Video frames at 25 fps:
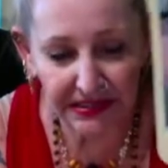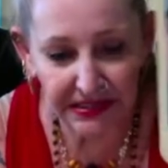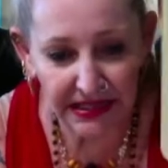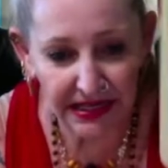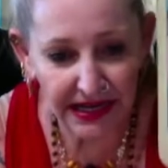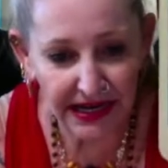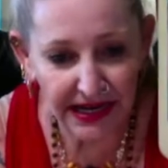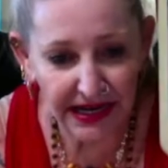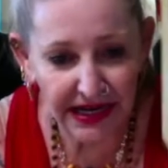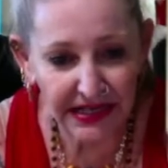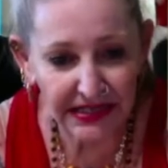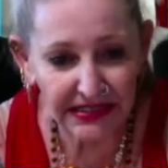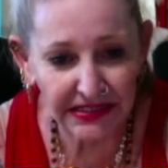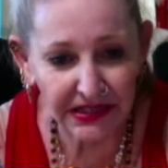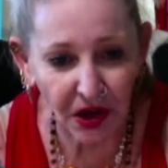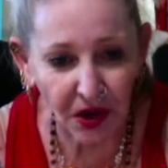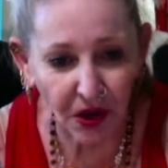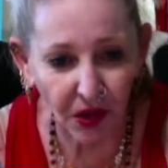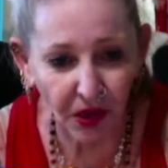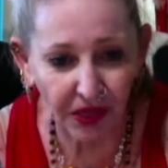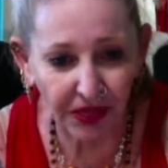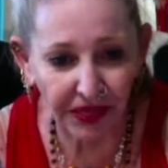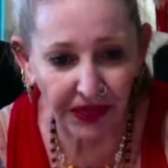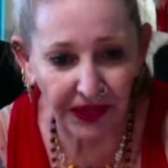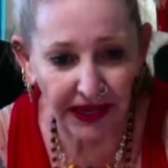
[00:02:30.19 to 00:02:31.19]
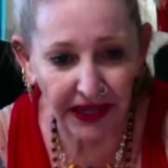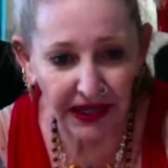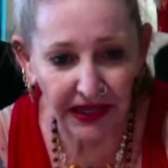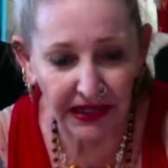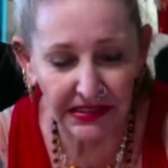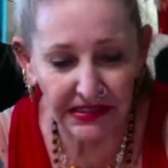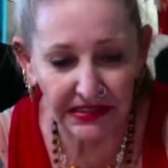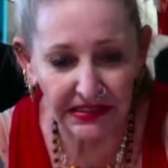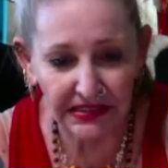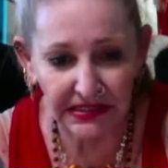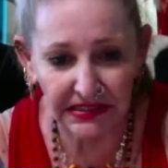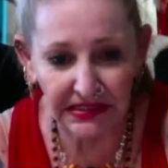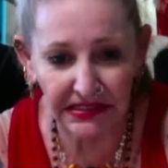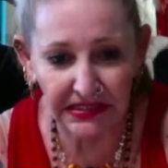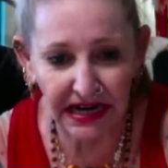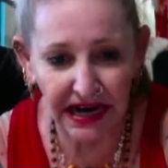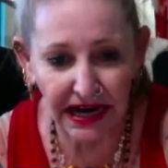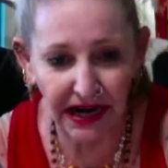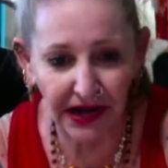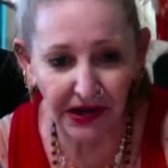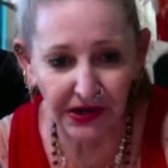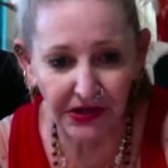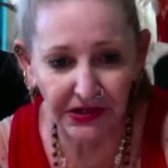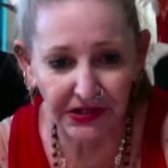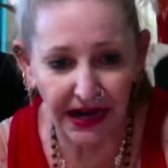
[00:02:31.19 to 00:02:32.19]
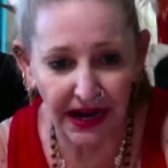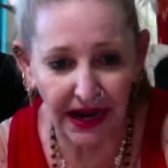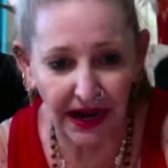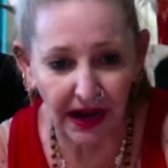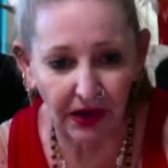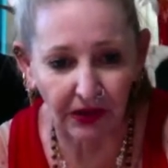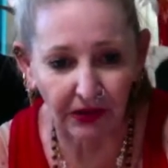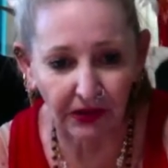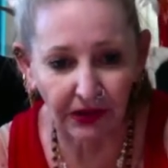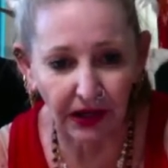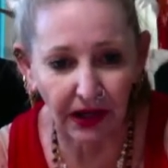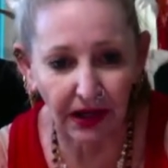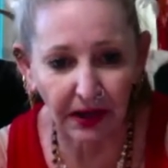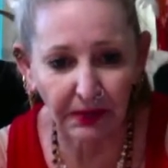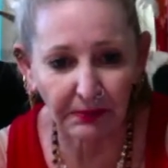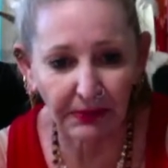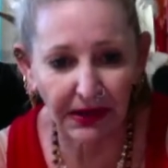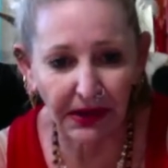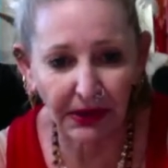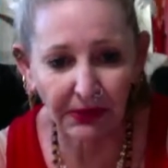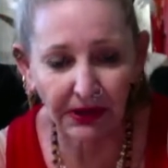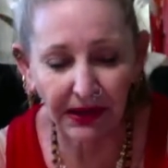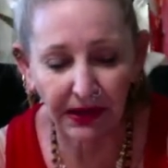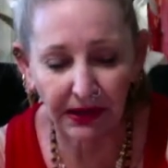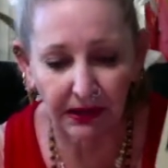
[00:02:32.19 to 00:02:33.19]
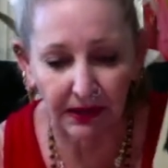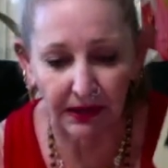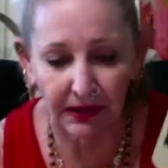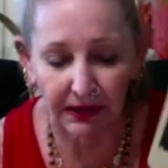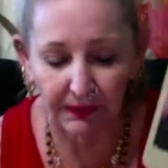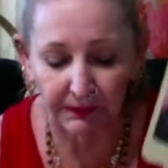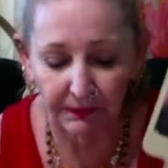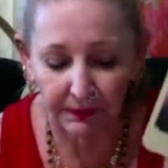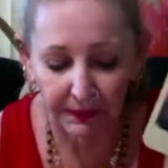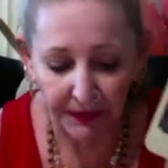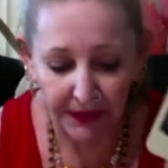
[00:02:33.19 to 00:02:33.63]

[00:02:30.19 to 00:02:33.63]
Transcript: that his whole thing is to tear down America,